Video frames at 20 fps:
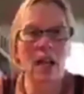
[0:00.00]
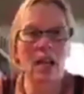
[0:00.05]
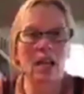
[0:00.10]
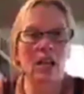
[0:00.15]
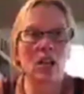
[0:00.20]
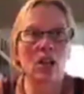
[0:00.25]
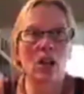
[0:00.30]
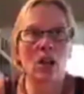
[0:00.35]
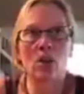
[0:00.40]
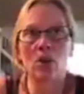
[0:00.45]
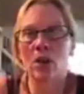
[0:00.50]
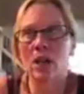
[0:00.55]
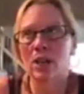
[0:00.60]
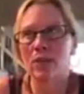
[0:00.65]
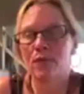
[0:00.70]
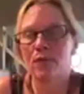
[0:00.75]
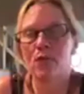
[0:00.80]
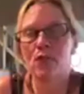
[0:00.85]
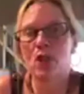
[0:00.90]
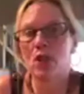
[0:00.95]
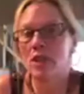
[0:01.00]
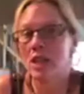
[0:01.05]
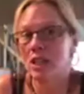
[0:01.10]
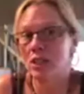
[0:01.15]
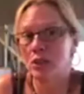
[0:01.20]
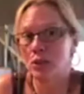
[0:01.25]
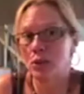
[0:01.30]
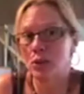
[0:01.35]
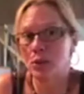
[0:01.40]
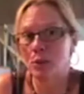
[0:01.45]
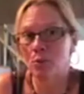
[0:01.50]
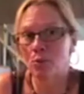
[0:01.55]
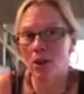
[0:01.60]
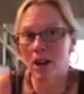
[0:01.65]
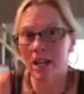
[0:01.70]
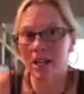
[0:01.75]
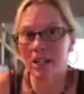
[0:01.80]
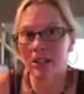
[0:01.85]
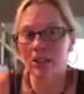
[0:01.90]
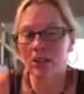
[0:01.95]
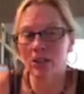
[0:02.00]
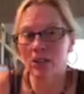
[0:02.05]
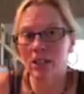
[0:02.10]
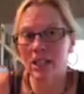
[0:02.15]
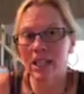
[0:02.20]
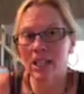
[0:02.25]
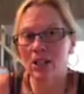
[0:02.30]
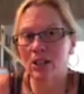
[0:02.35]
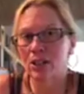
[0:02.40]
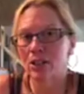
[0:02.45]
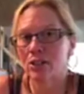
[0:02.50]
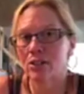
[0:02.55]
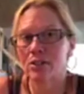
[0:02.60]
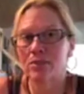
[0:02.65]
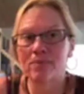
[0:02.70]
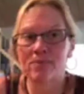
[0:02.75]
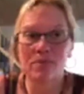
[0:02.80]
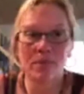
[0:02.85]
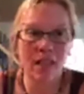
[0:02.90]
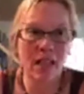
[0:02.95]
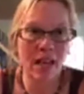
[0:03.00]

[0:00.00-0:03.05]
and or if you know they do them regularly or